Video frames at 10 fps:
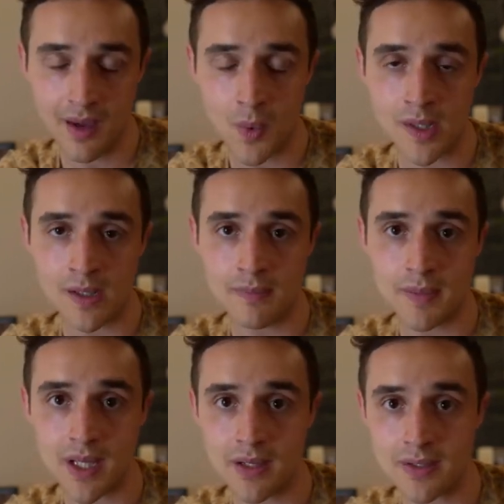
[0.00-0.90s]
Well,
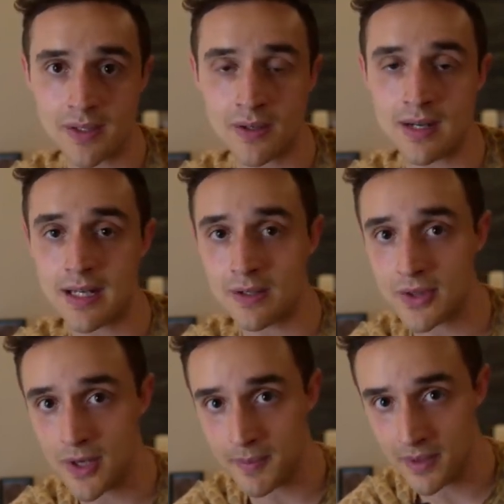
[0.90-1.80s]
because they're in your
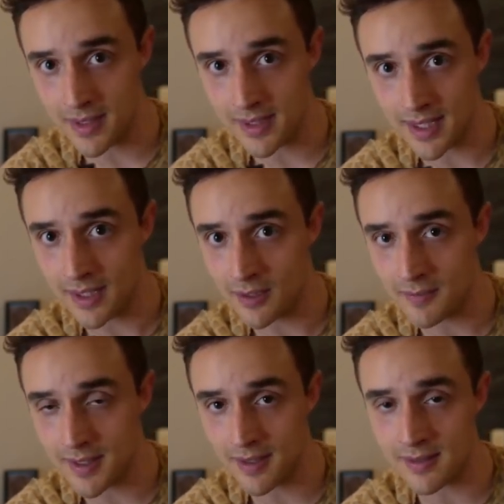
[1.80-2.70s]
therapeutic container,
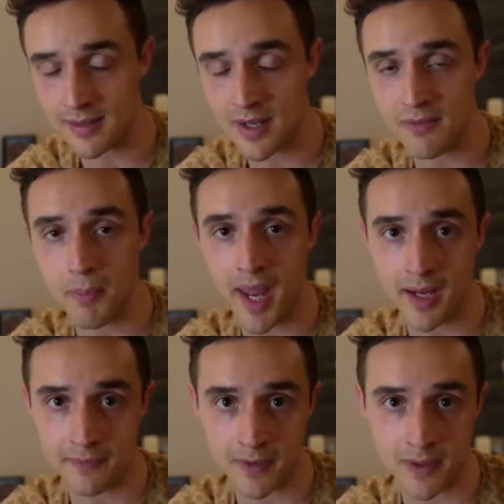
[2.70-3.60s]
because they've
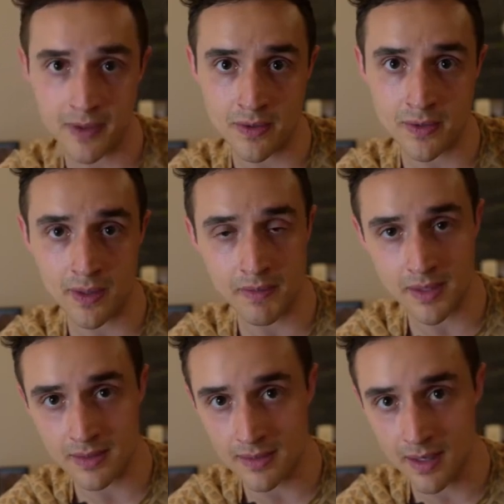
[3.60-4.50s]
paid for your
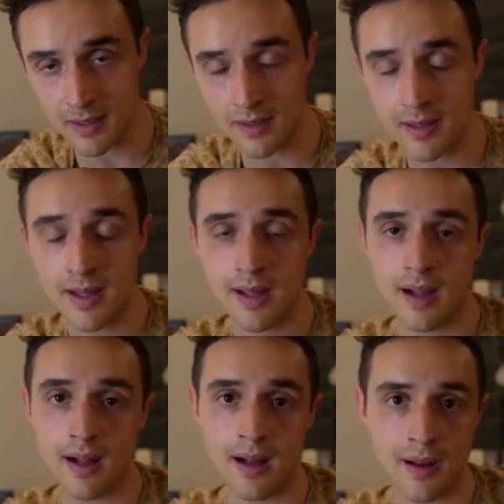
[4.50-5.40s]
services there,
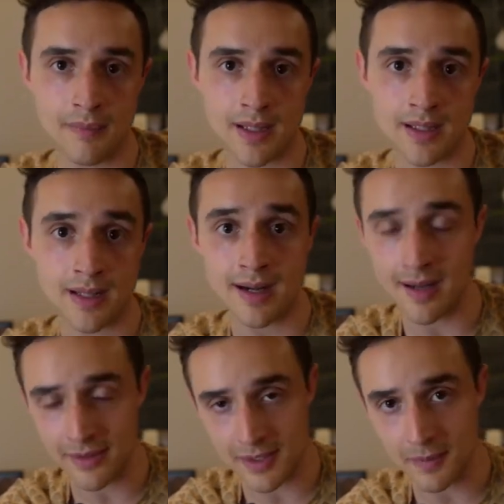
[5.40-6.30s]
um, it is not
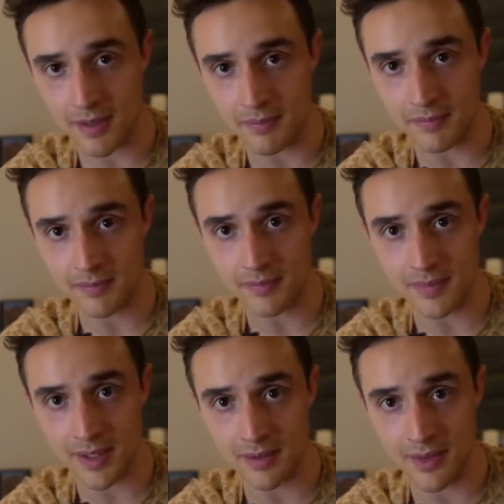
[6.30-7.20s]
an ethics problem.
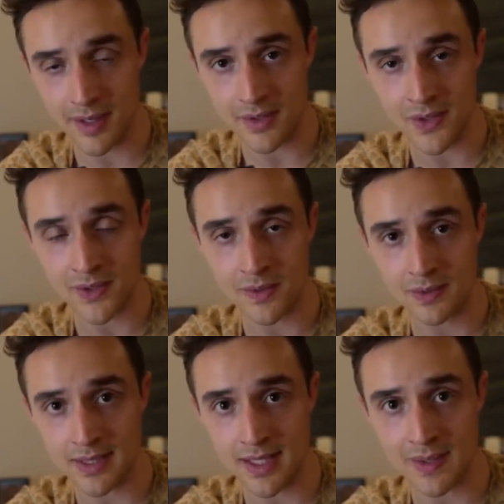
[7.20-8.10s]
They're there to
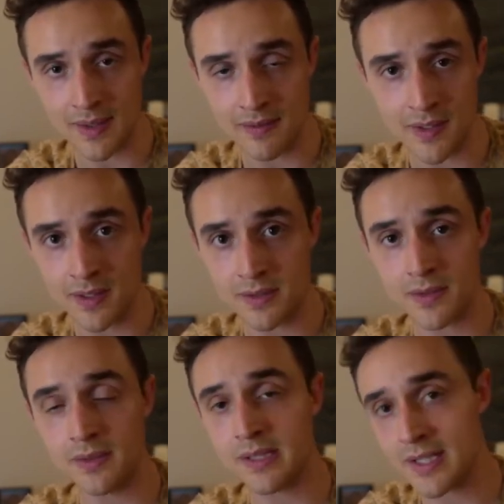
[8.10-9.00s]
release whatever they're
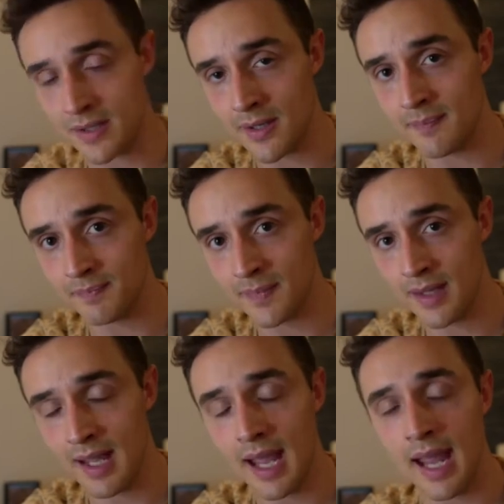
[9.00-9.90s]
to release on.
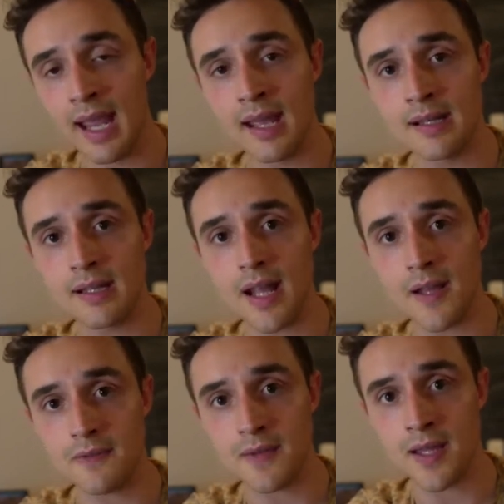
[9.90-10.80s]
And
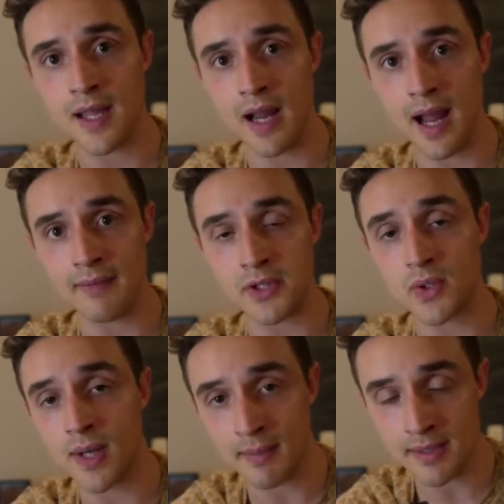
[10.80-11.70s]
if they have a
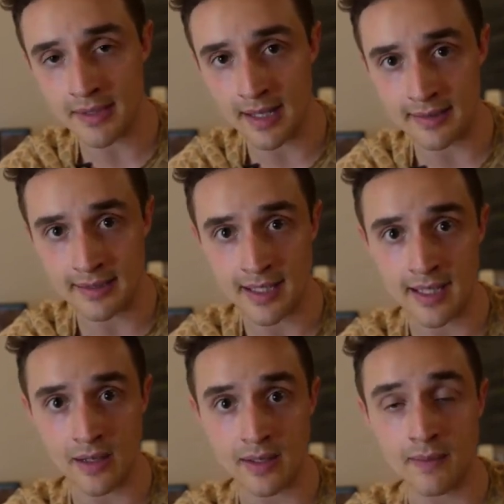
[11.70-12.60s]
trauma that
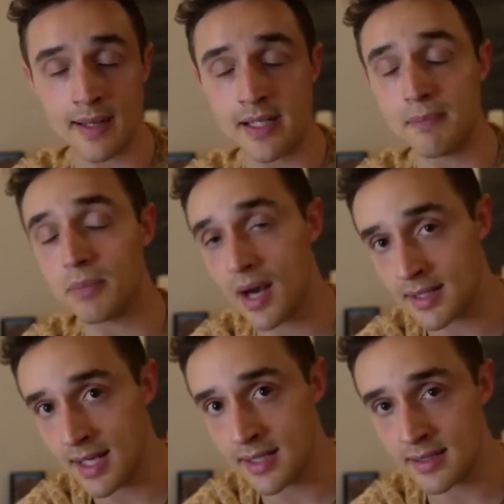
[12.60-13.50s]
they are not ready to
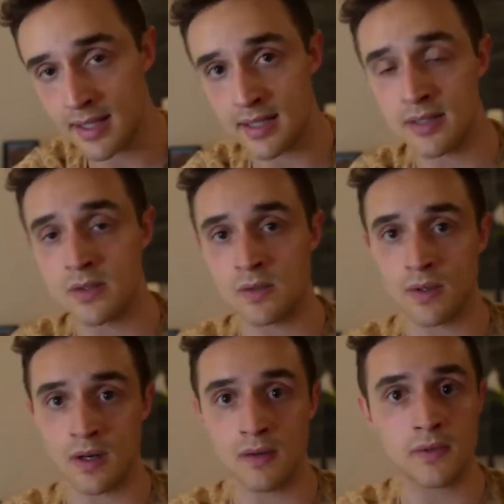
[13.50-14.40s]
process and you are